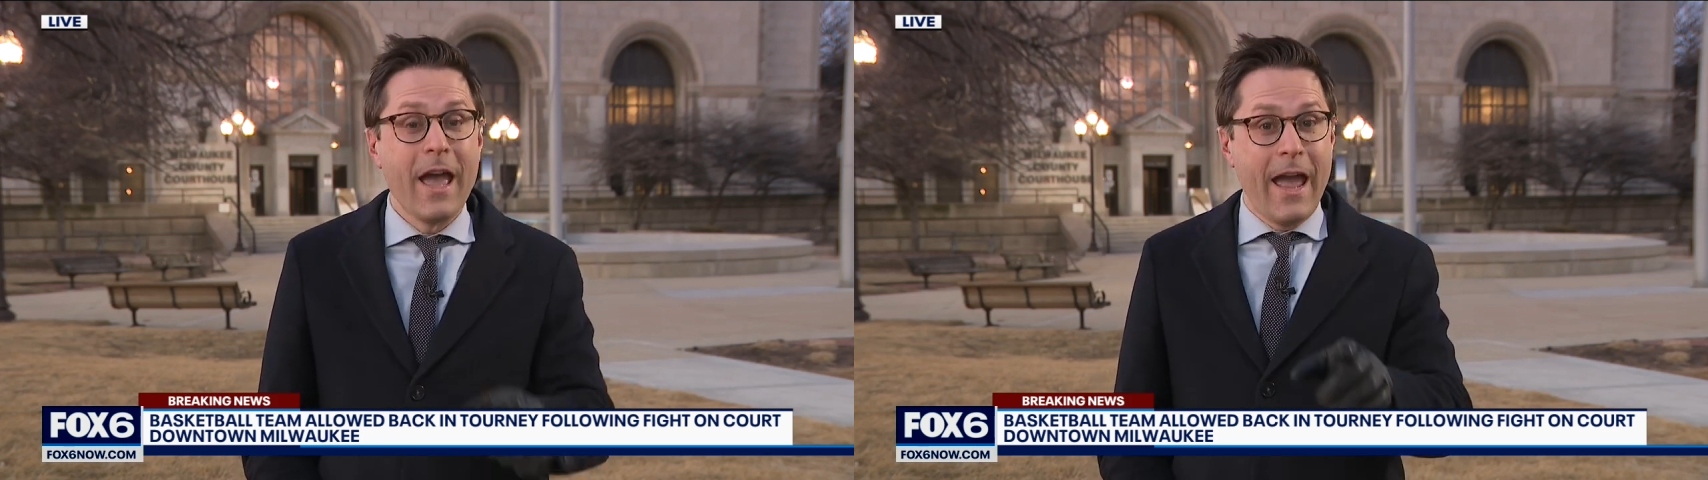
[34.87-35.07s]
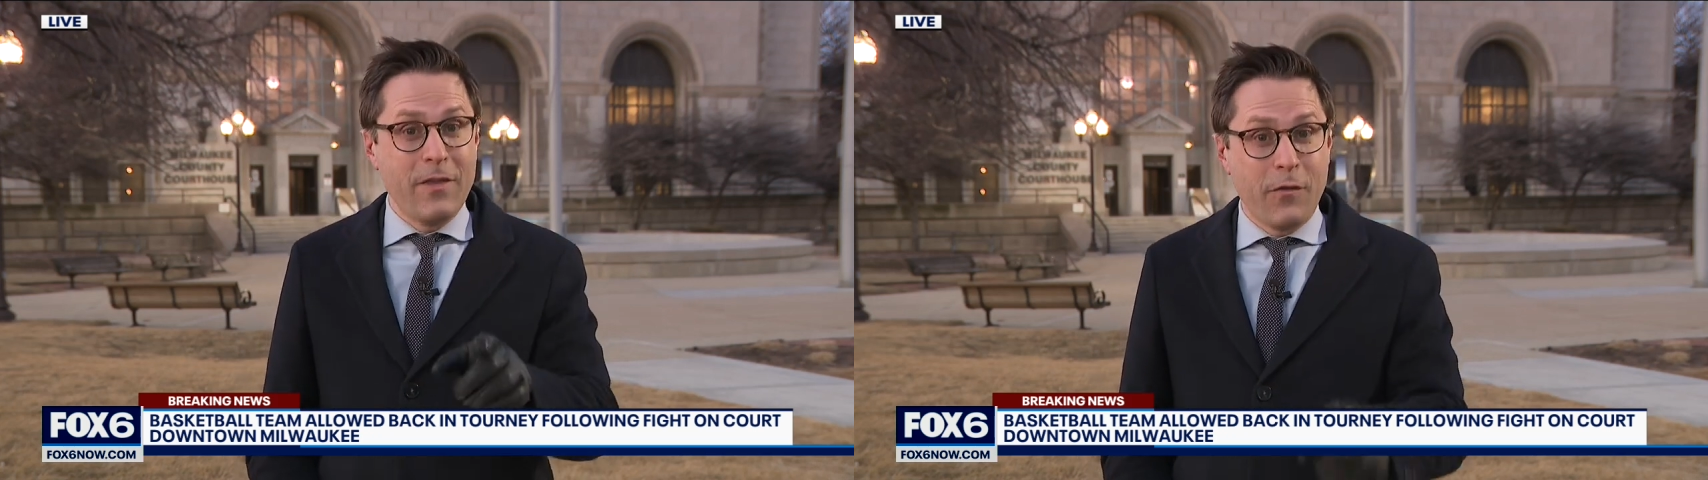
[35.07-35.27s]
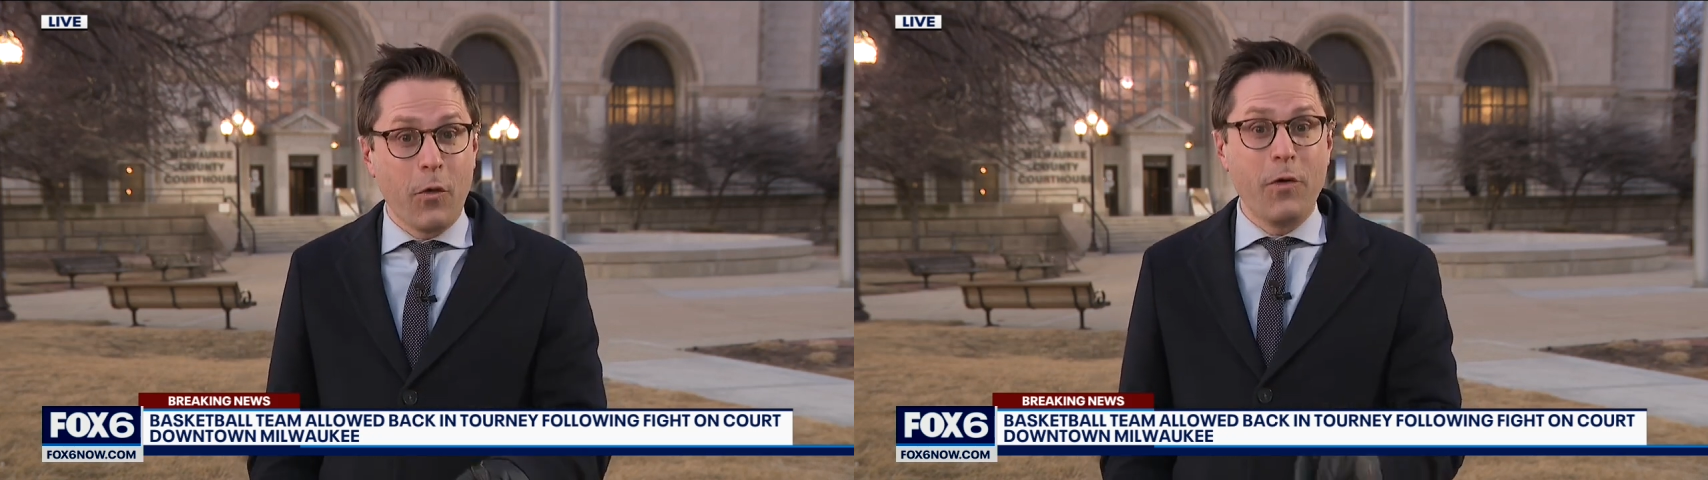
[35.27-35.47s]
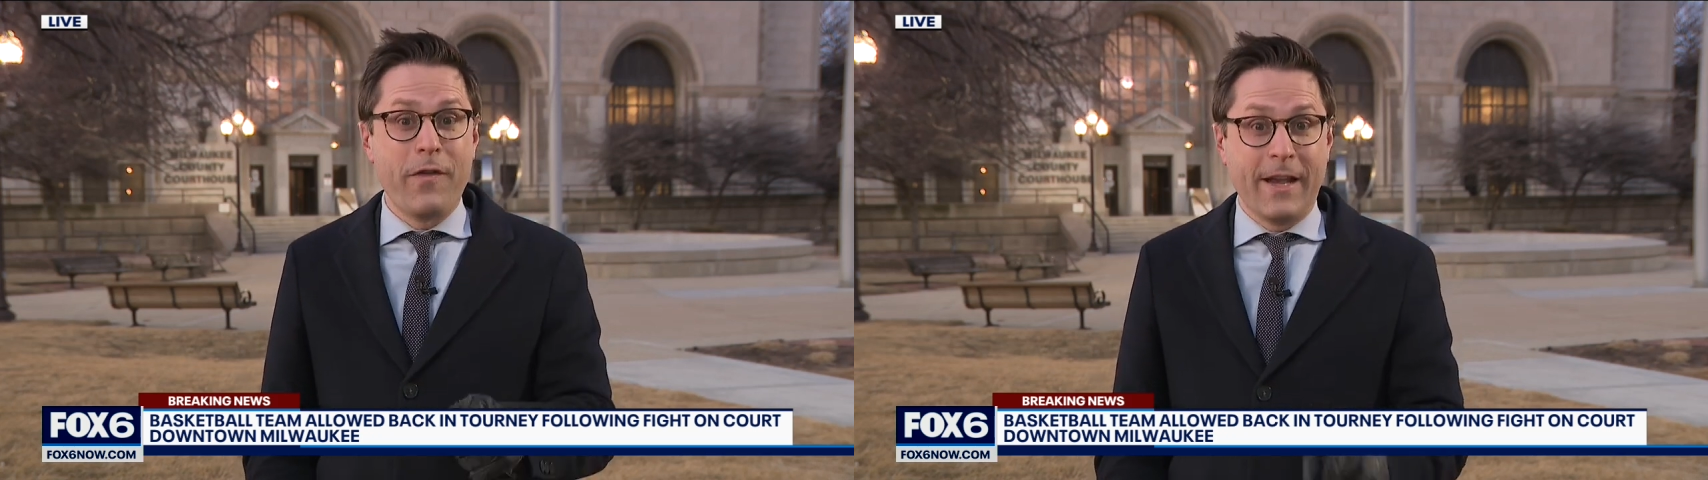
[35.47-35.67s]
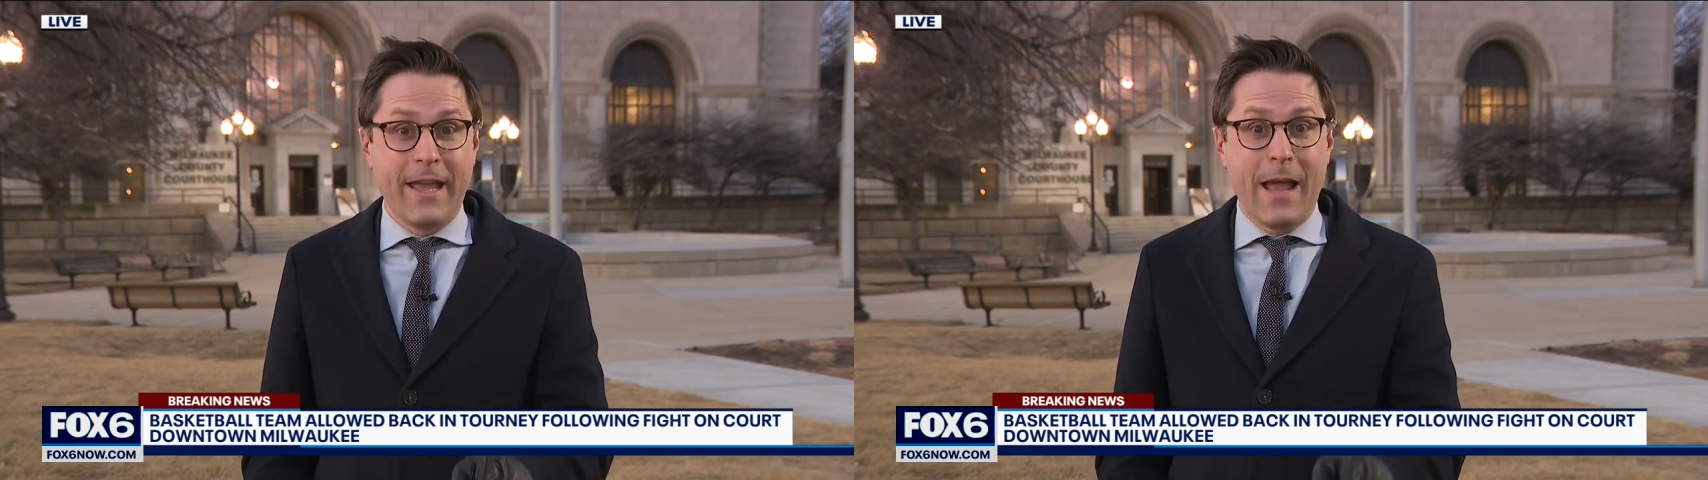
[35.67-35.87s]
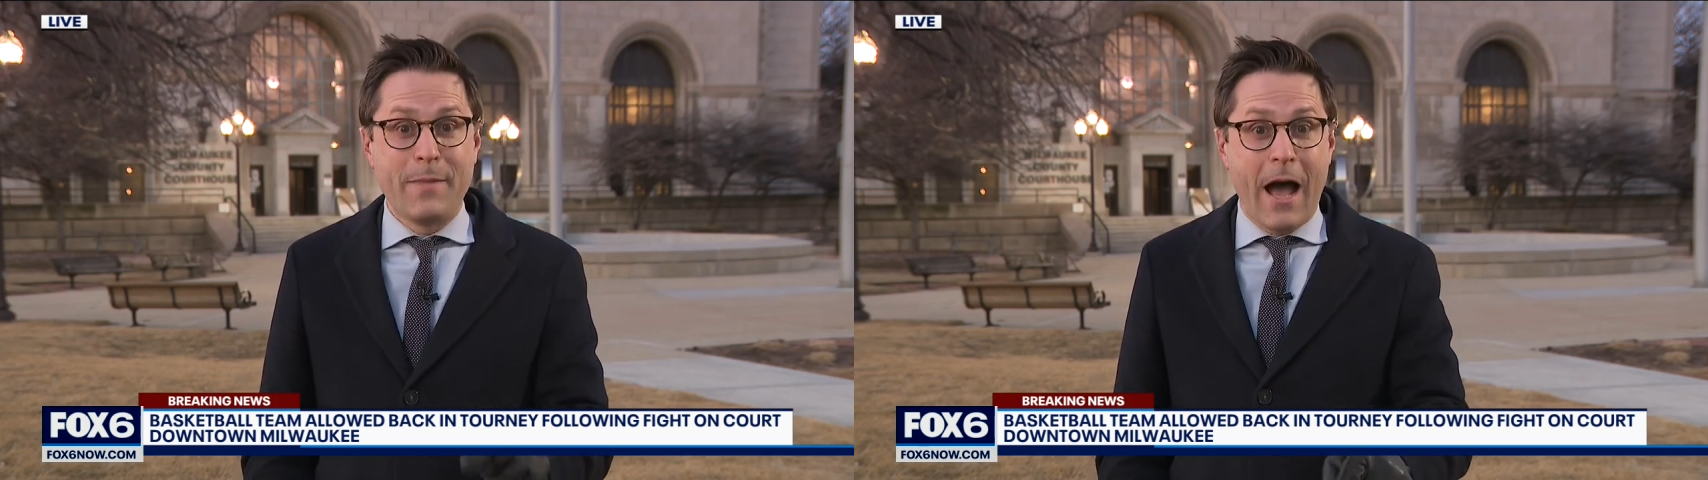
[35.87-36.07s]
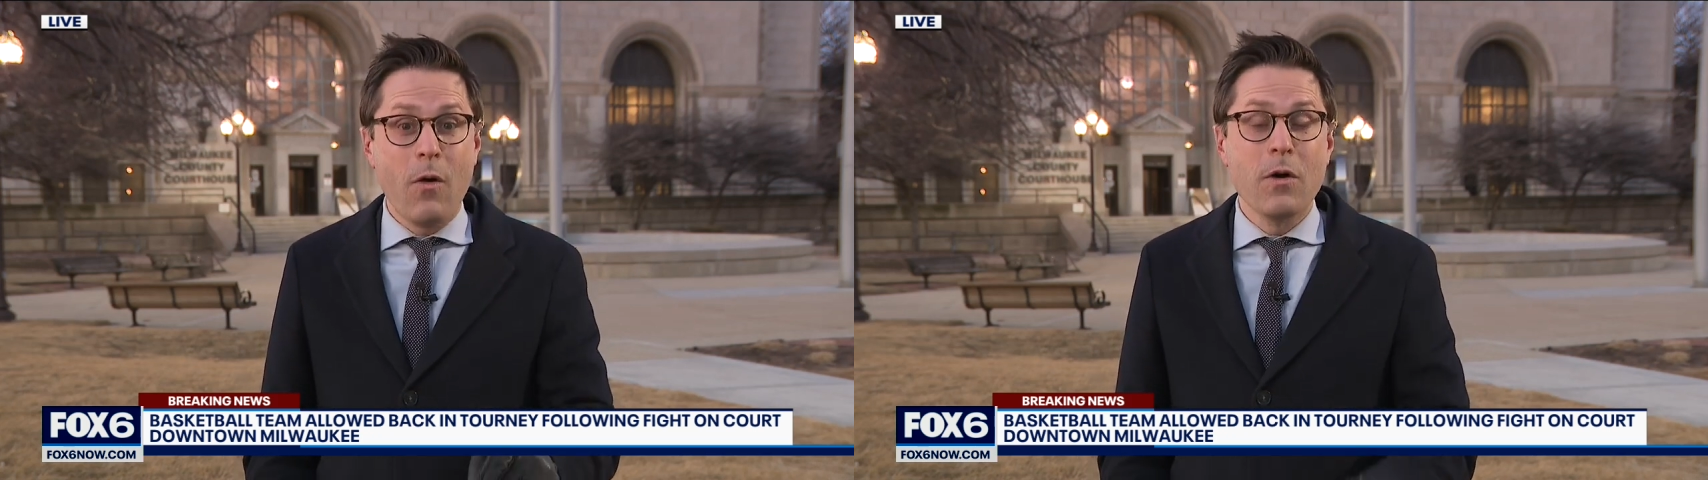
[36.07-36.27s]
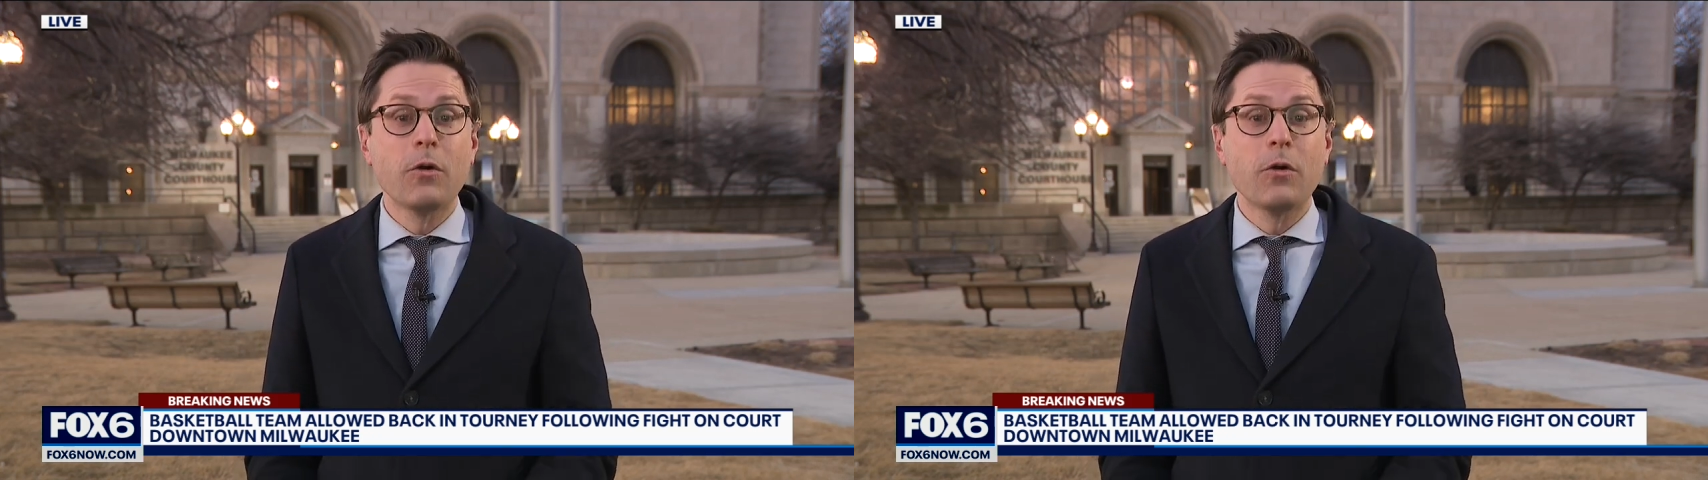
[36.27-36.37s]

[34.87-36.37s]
and the forfeited game now